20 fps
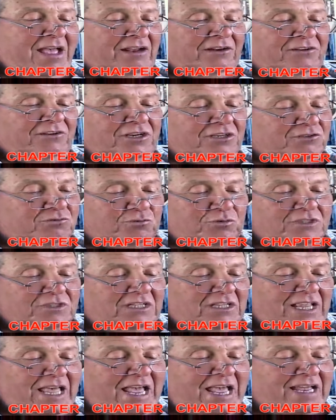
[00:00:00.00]
just was
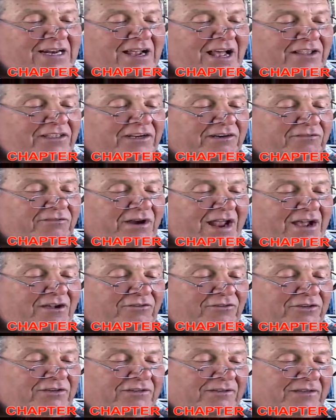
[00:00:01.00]
laying on the ground,
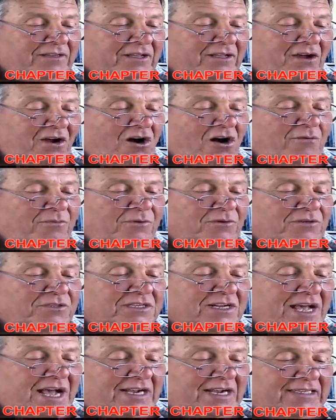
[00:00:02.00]
almost
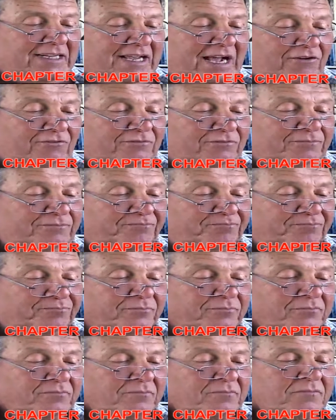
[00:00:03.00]
knocked out.
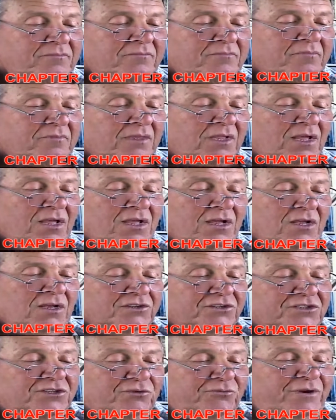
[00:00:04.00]

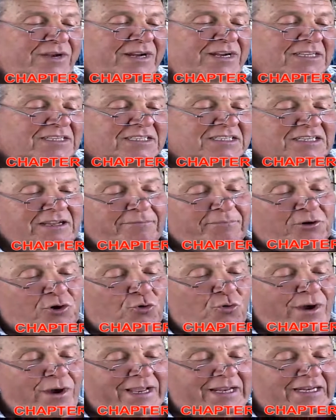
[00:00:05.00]
Serena slipped
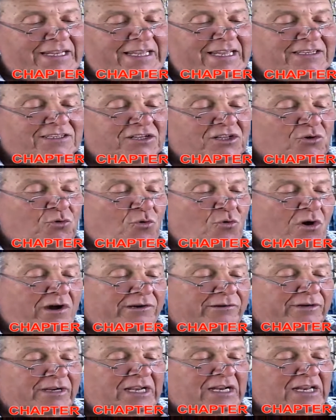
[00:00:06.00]
quickly into the
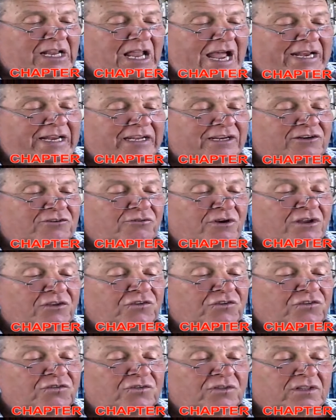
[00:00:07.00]
water and glided
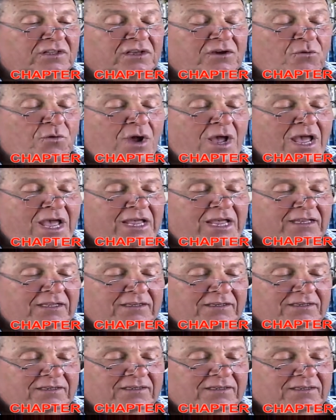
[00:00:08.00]
gracefully away,
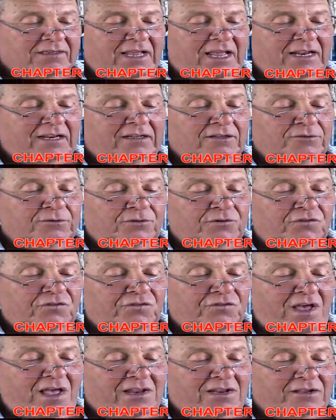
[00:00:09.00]
and Louis
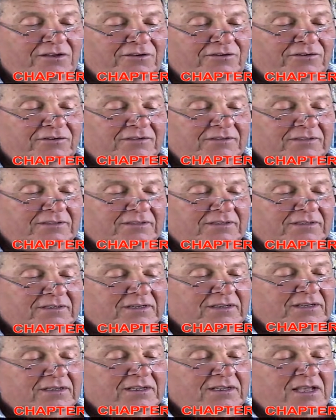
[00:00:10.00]
followed.
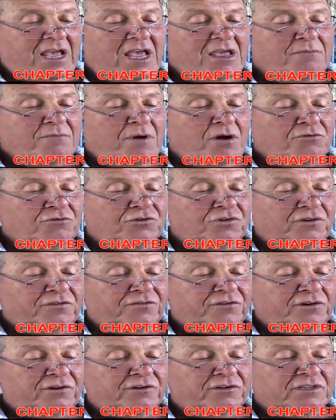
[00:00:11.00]
He motioned
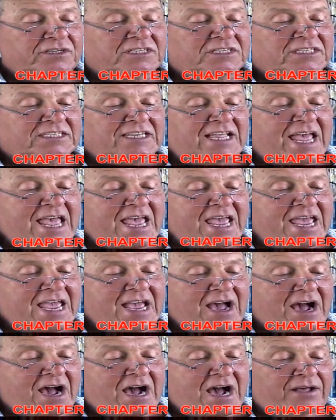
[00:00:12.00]
for her to stay
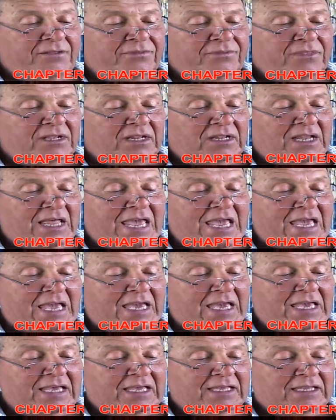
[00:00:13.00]
on the lake.